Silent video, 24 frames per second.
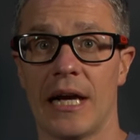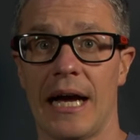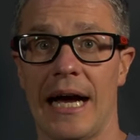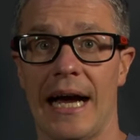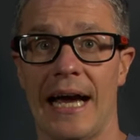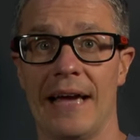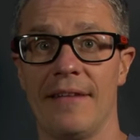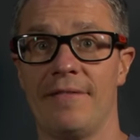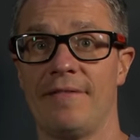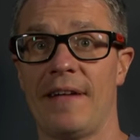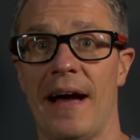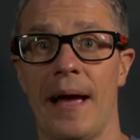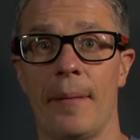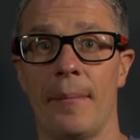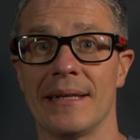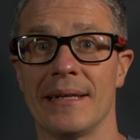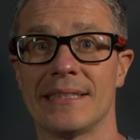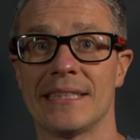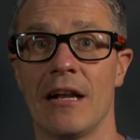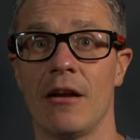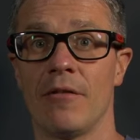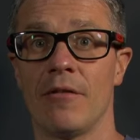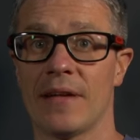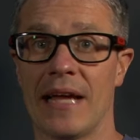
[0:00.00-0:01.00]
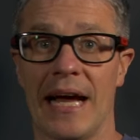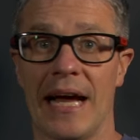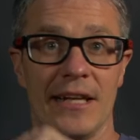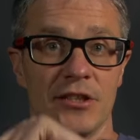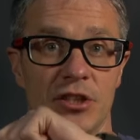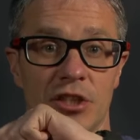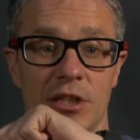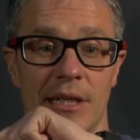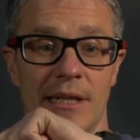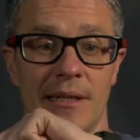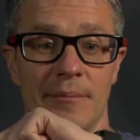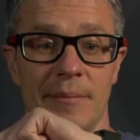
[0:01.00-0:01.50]
I find myself
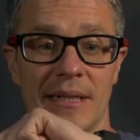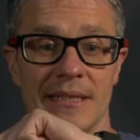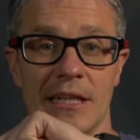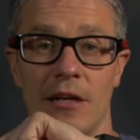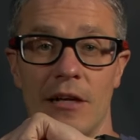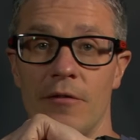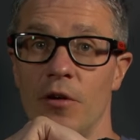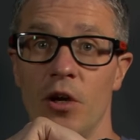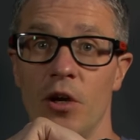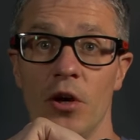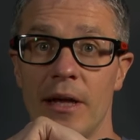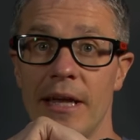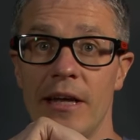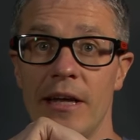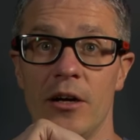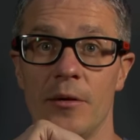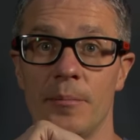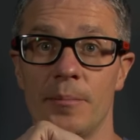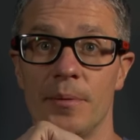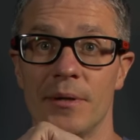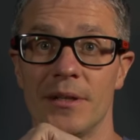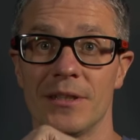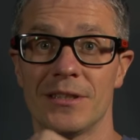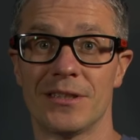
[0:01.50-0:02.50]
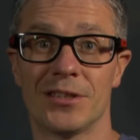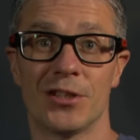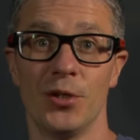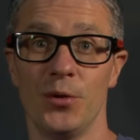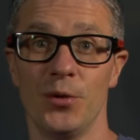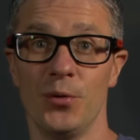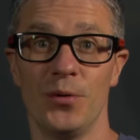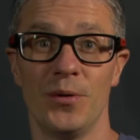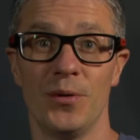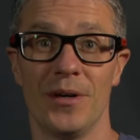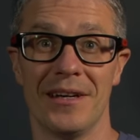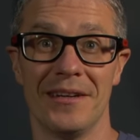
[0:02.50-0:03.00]
catching myself looking up
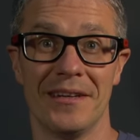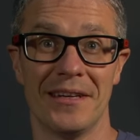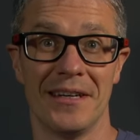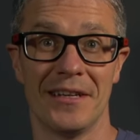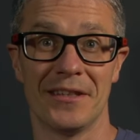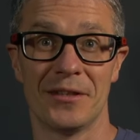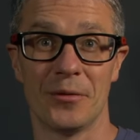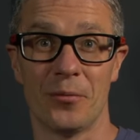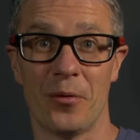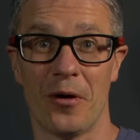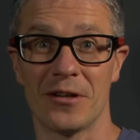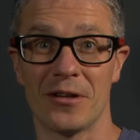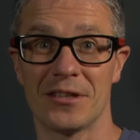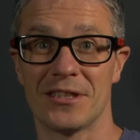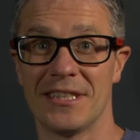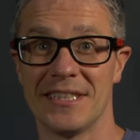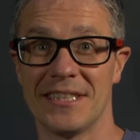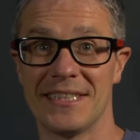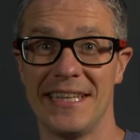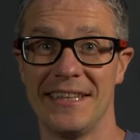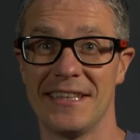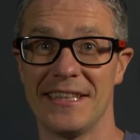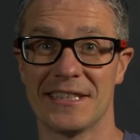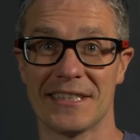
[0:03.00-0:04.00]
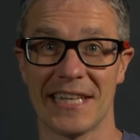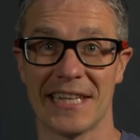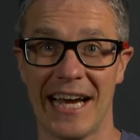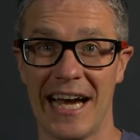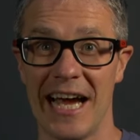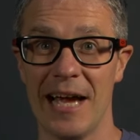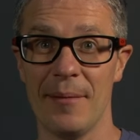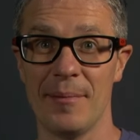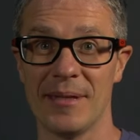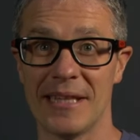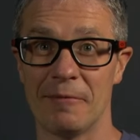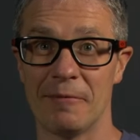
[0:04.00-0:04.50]
to the watch to see the
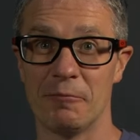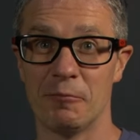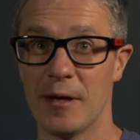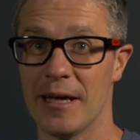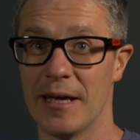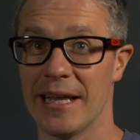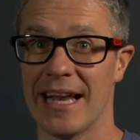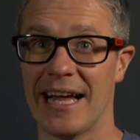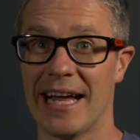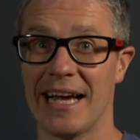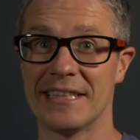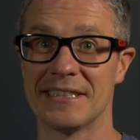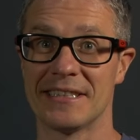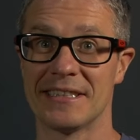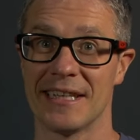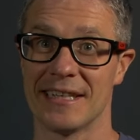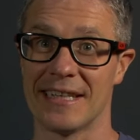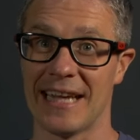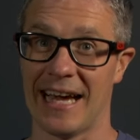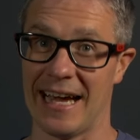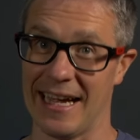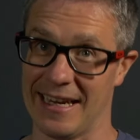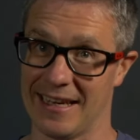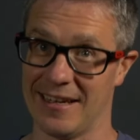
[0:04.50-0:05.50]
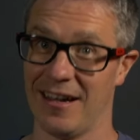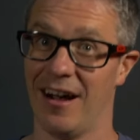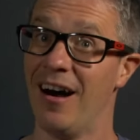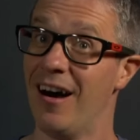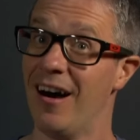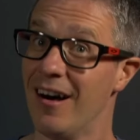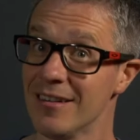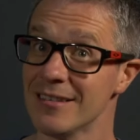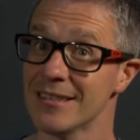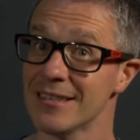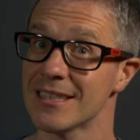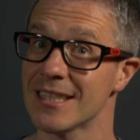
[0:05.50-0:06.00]
time and then realize that I
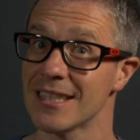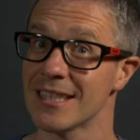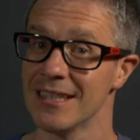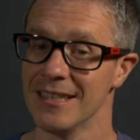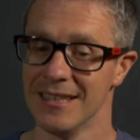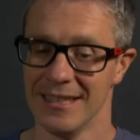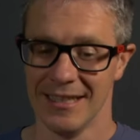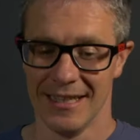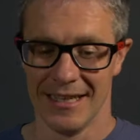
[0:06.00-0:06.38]
can't.